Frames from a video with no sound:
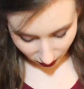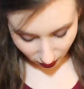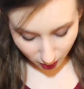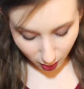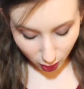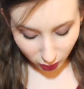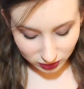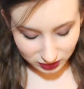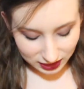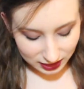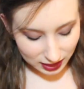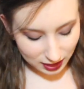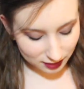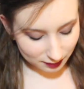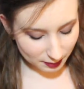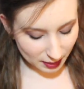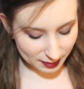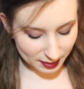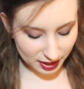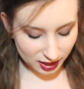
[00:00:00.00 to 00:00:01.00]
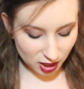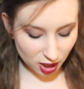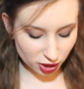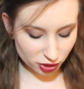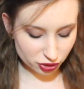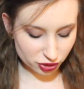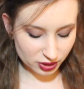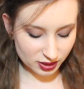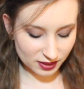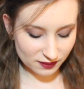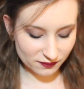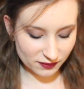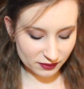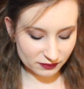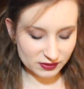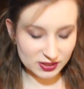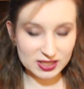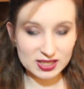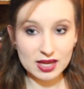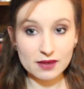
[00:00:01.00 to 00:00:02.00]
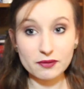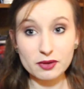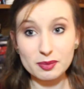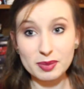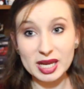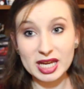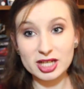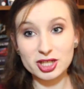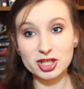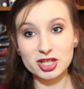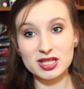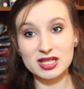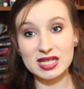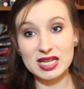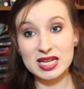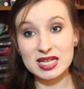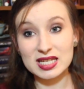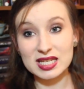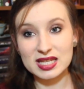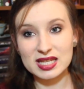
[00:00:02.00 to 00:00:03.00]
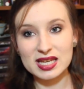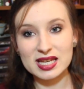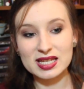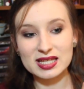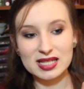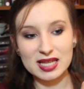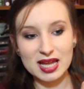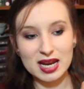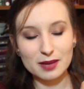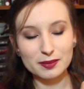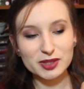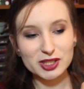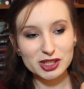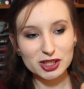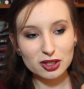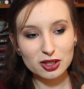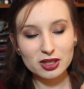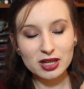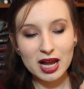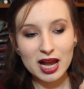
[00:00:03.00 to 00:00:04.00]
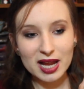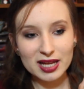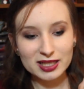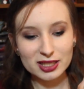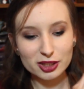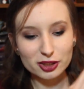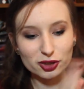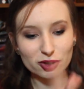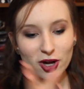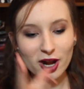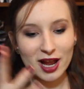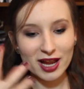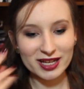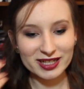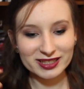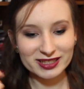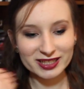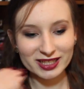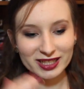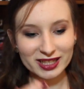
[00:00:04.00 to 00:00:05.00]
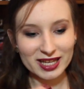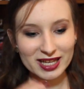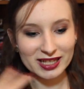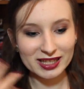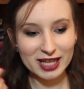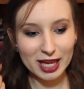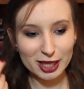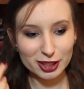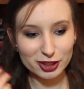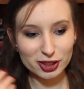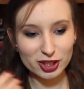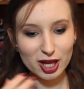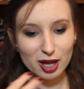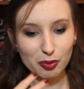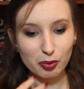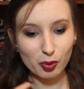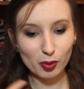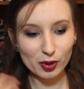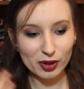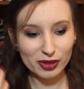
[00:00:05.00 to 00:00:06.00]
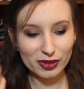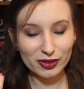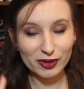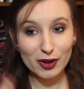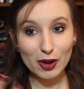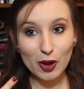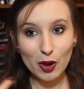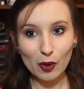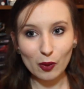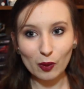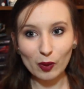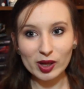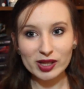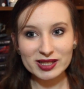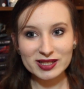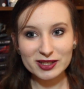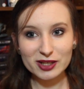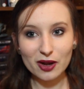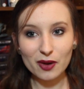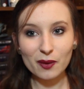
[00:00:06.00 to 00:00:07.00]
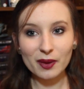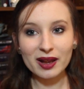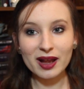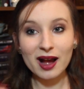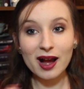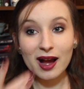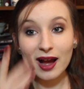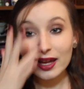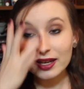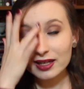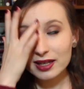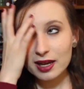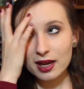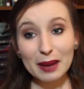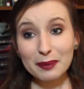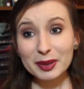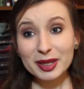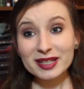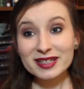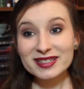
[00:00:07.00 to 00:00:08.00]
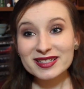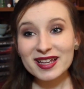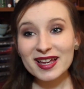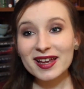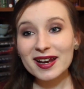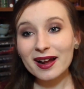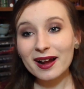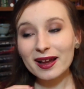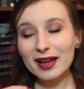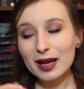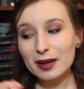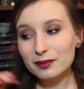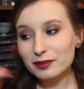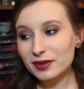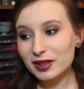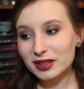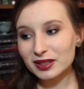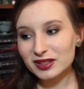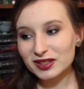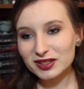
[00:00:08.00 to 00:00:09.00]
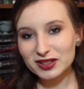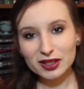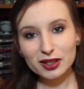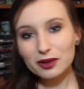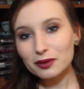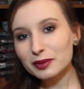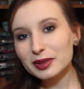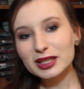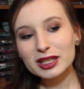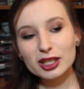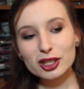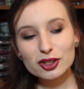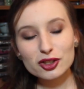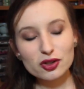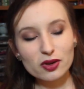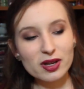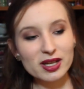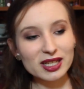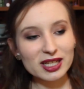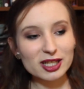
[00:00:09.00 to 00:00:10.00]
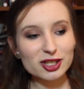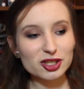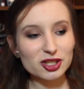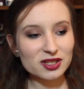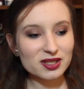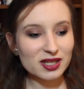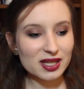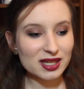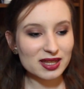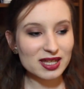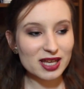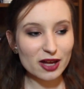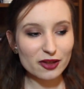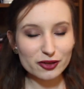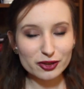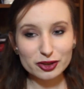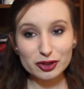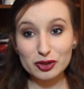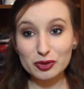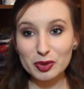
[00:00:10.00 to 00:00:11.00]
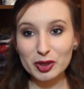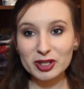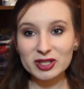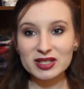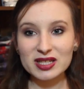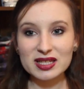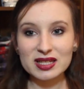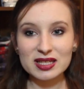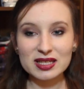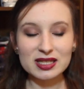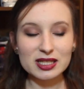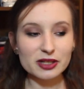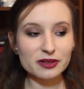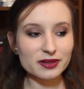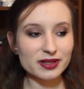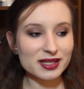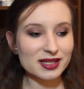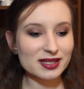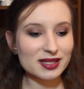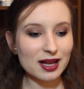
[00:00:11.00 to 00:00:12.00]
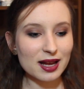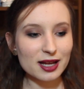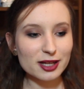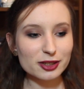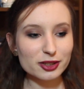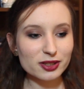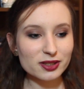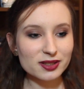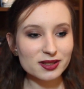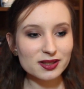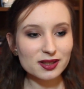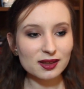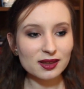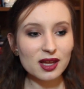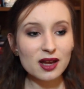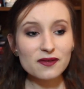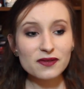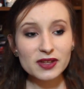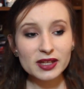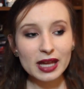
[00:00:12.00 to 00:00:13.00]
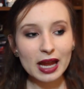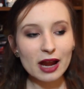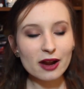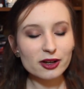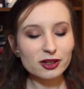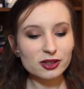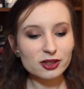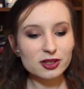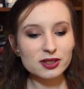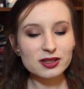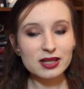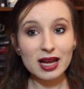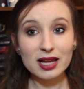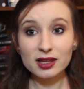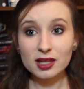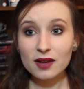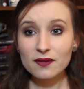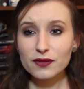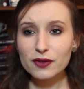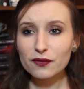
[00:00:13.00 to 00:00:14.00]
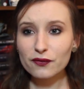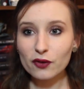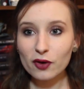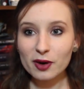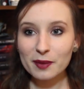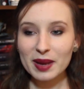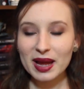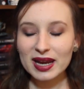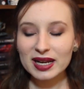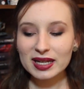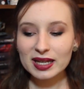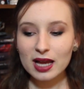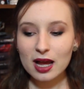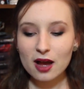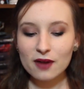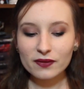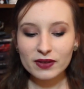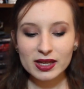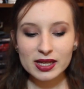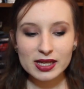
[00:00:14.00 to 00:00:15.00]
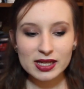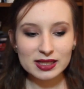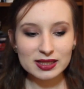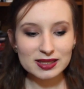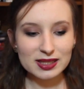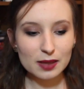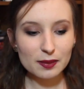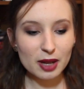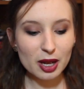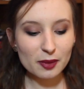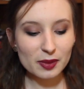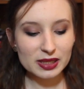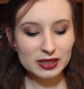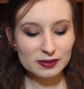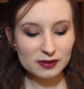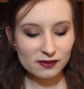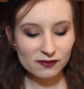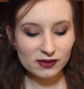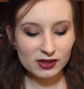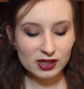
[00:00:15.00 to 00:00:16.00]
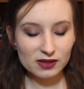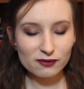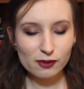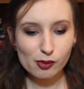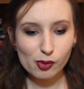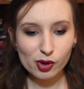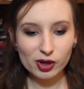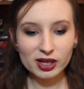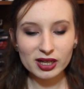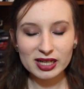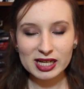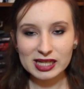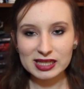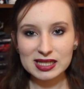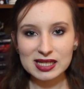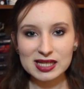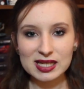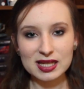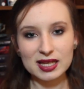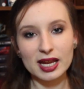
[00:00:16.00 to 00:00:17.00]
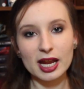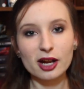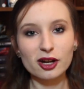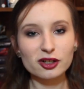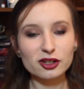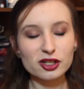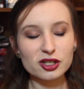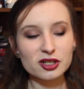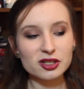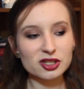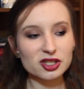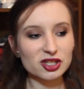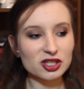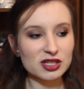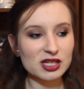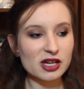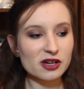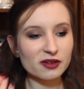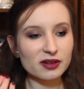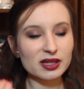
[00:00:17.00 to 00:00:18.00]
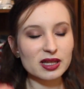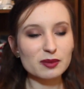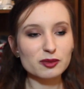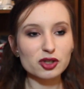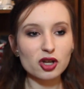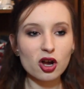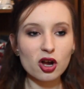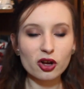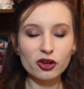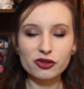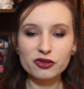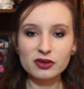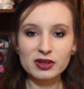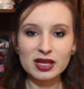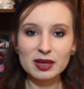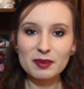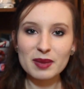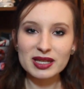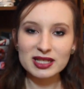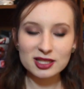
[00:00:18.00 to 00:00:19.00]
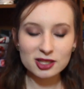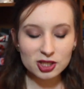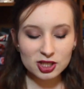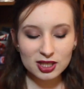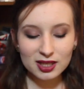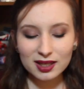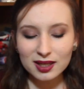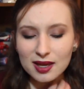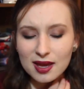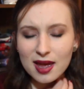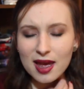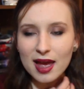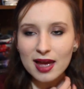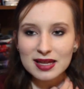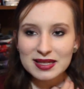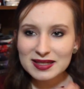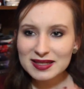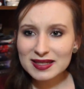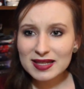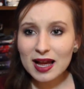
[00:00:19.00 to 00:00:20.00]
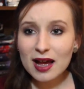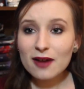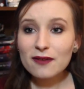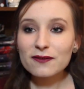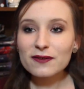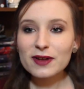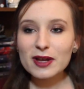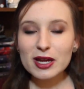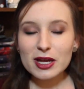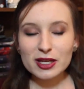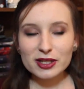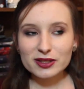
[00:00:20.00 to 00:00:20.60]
So I'm only about one hundred fifty-seven pages into this, and I'm still kind of trying to like catch up with what's going on. That being said, I am still really enjoying it, just like the other two books in the series. I just love the characters. I love the formatting of it. It somehow makes me feel even more connected to the characters just hearing them talk through like messaging and stuff.